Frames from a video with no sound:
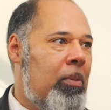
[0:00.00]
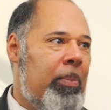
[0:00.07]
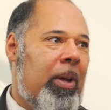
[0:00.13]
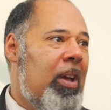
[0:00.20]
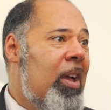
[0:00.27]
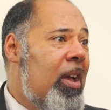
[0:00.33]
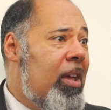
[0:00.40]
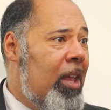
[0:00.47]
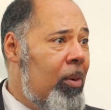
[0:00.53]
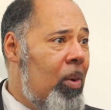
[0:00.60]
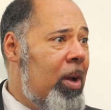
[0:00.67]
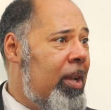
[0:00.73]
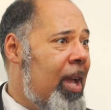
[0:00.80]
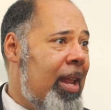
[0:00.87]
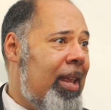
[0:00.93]
but they
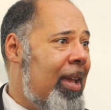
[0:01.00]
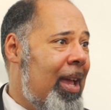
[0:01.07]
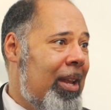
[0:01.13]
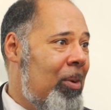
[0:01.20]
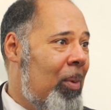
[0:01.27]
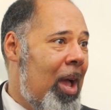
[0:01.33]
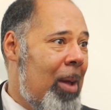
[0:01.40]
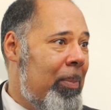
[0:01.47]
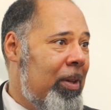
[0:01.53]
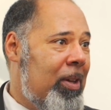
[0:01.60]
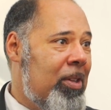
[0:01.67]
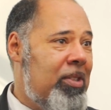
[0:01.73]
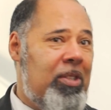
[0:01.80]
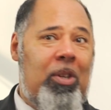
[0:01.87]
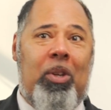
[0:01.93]
weren't getting anywhere
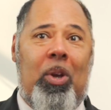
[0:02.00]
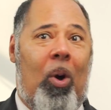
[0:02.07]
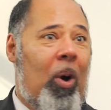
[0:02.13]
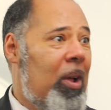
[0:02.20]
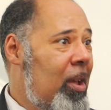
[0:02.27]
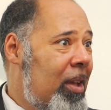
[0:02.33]
because you've got